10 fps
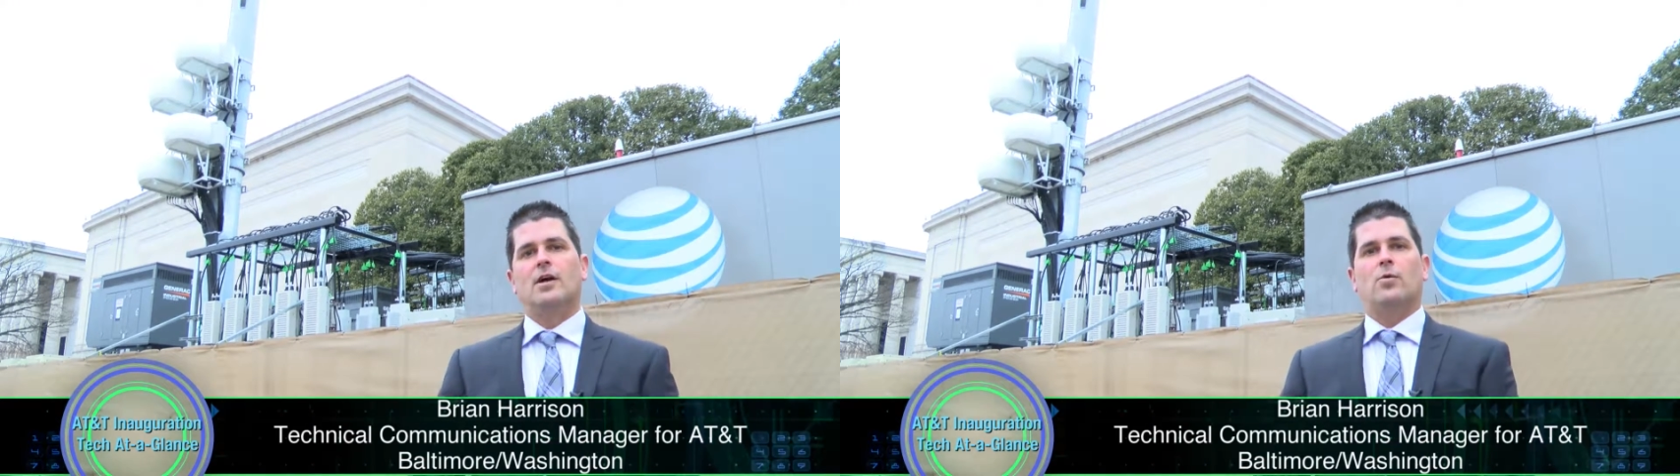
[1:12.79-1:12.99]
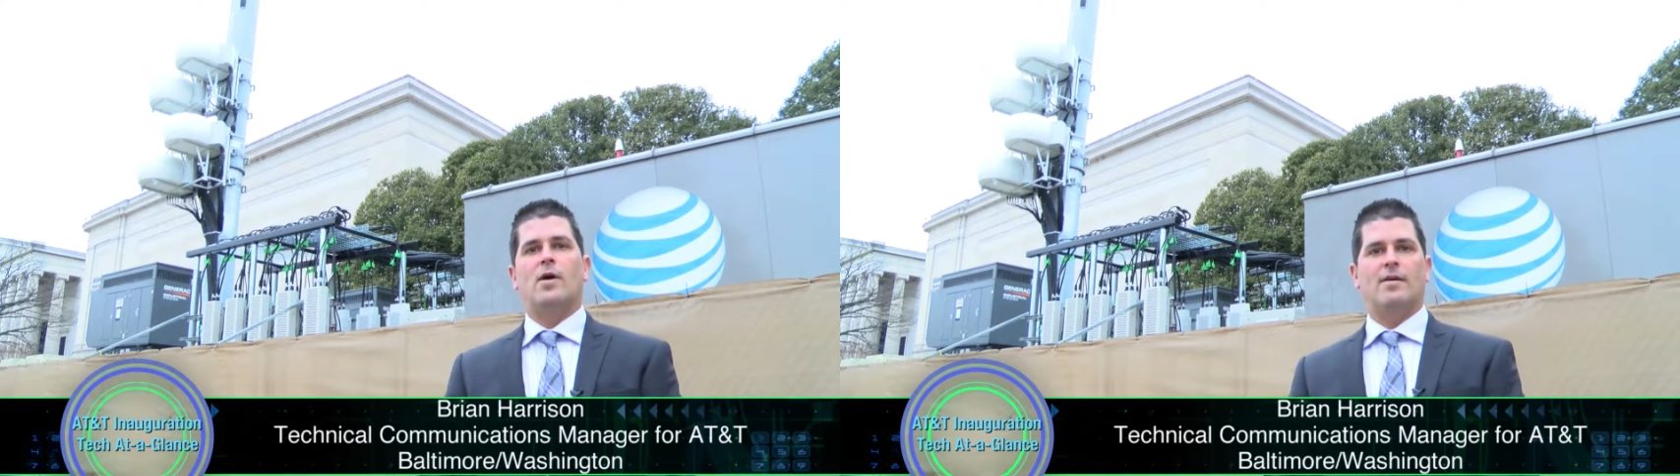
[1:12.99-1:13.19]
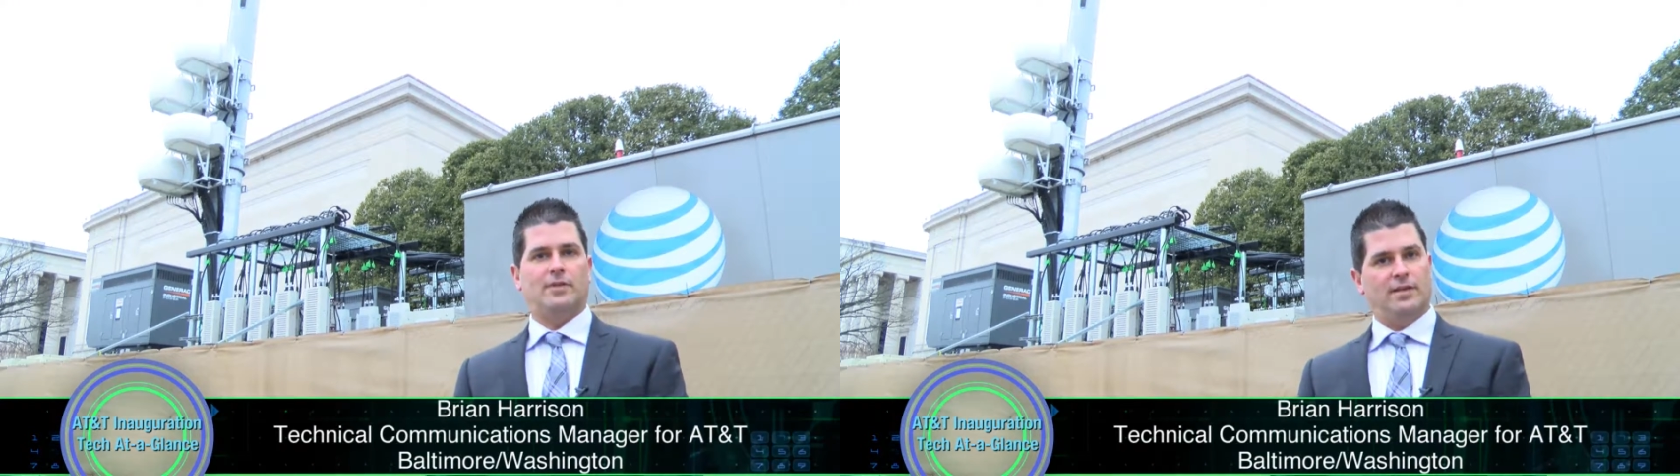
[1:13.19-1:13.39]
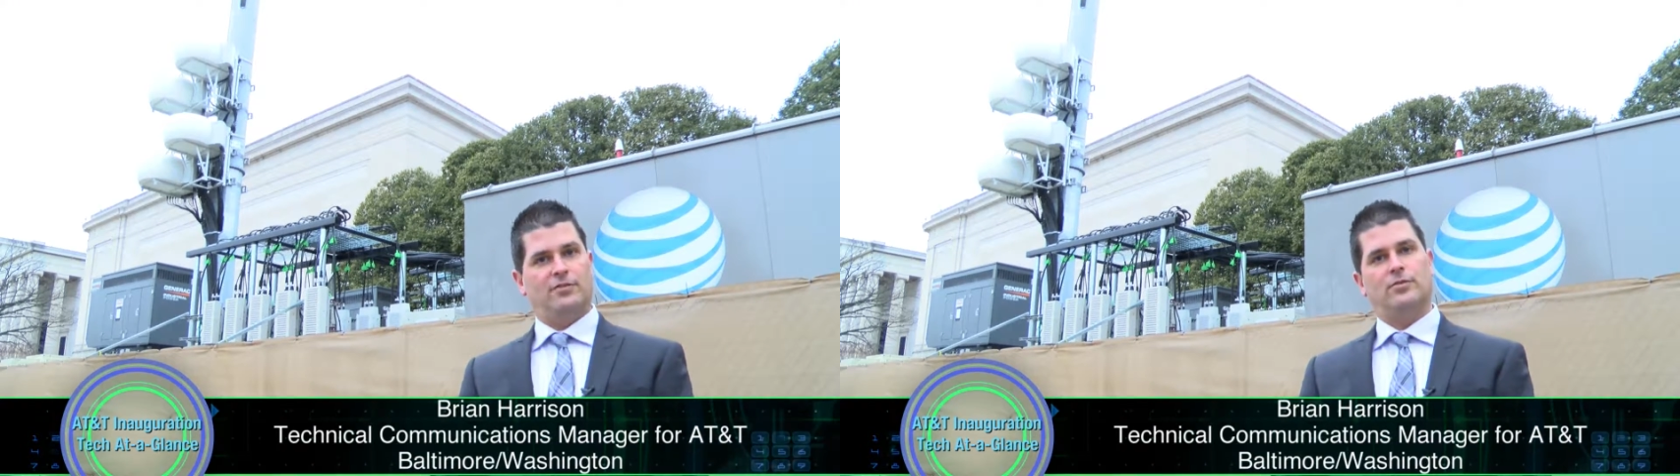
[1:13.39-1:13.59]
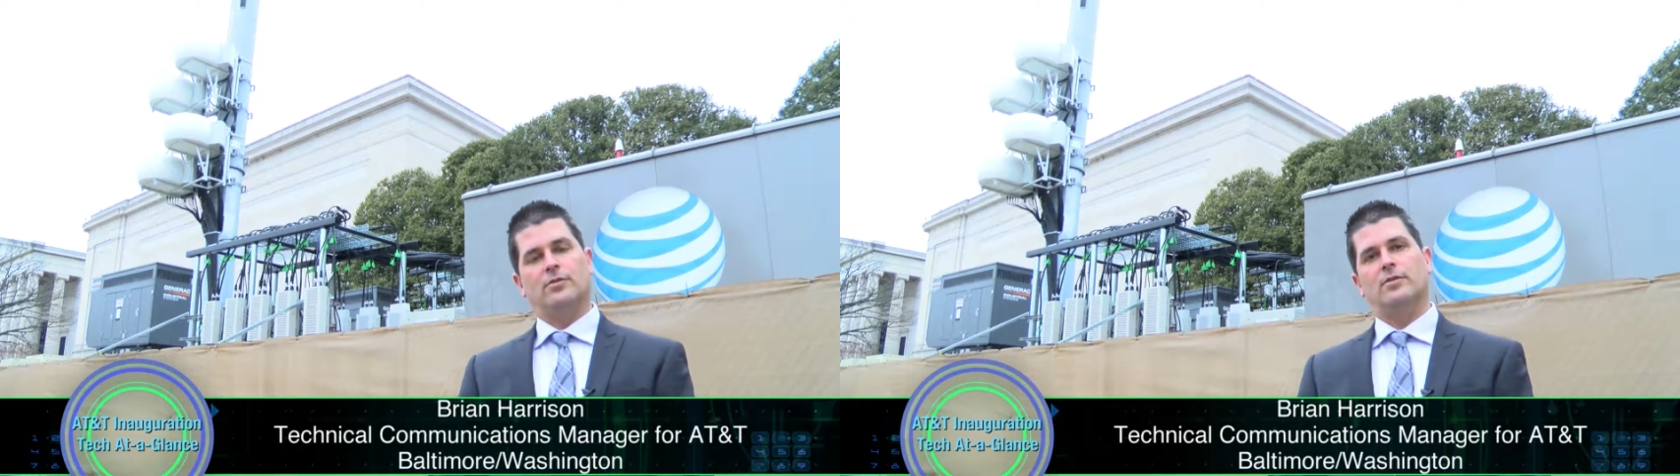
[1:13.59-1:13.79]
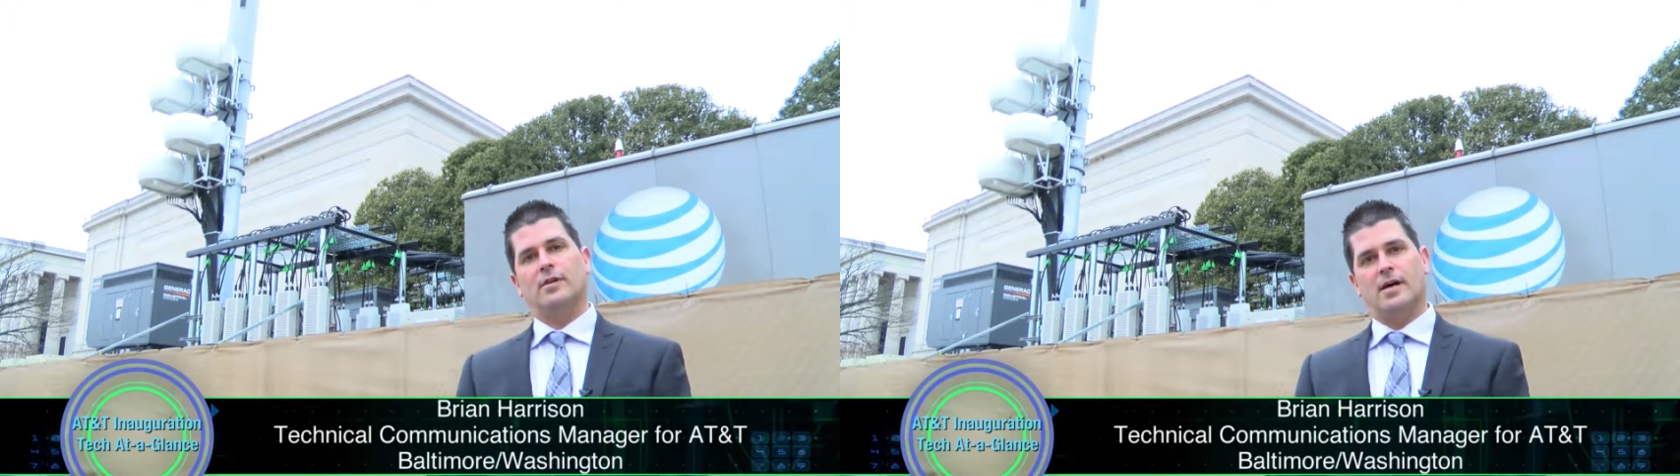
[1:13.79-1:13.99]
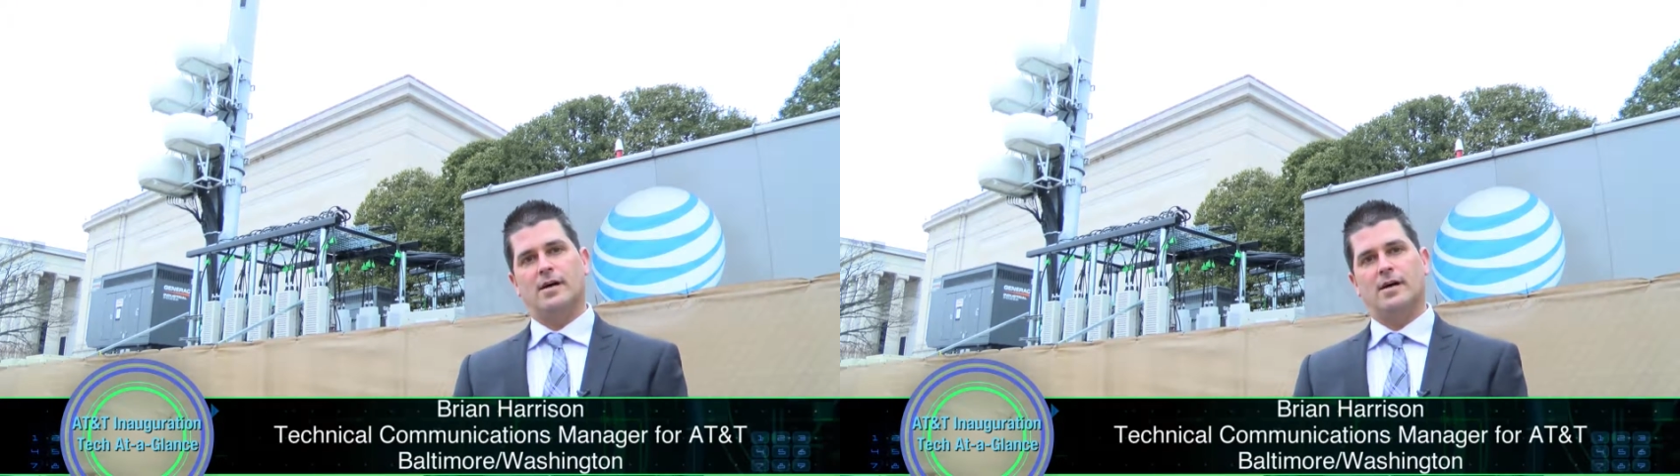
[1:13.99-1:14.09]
we'll have additional